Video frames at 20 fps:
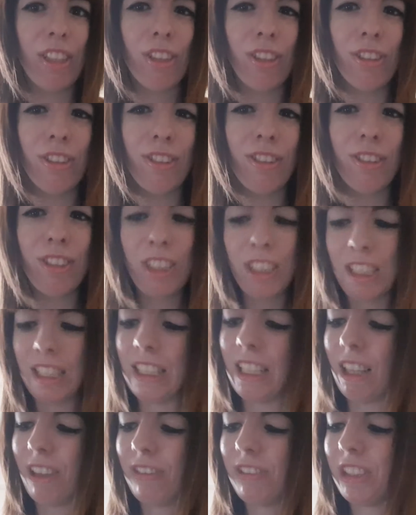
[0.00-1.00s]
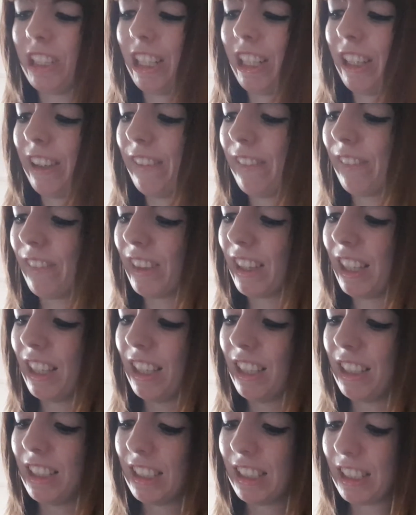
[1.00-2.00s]
cool. She loved it.
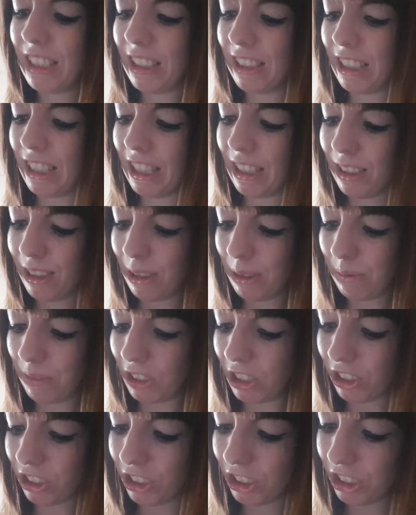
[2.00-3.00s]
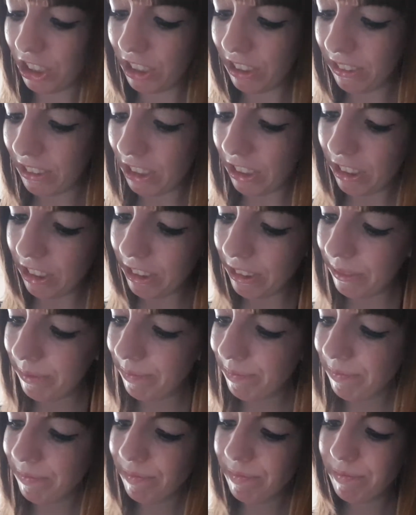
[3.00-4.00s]
So in the box, you've got
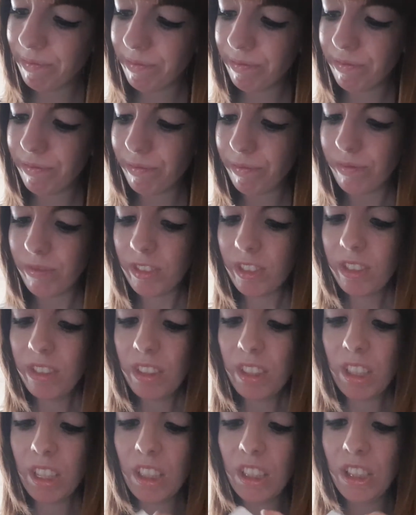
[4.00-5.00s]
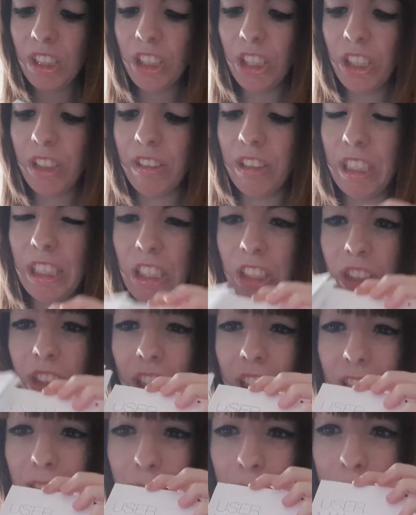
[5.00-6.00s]
two
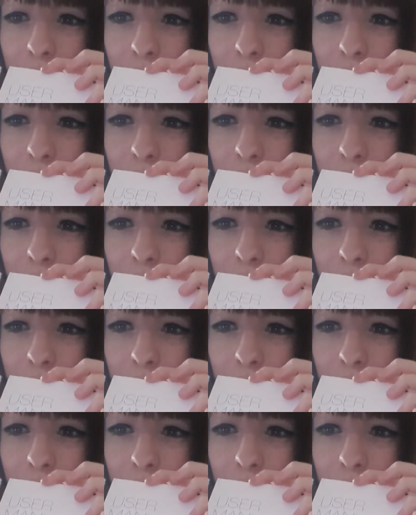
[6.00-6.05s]
instruction